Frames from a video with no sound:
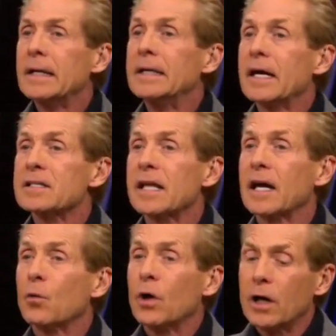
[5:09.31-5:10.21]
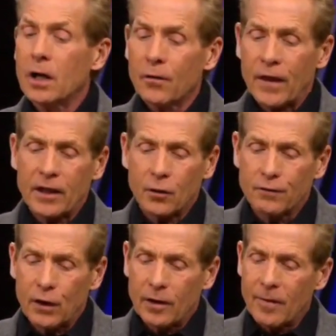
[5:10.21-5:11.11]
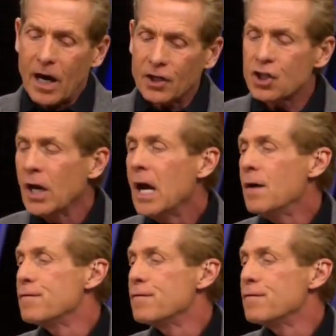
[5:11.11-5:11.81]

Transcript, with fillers: Yes, they will. Thank you very much.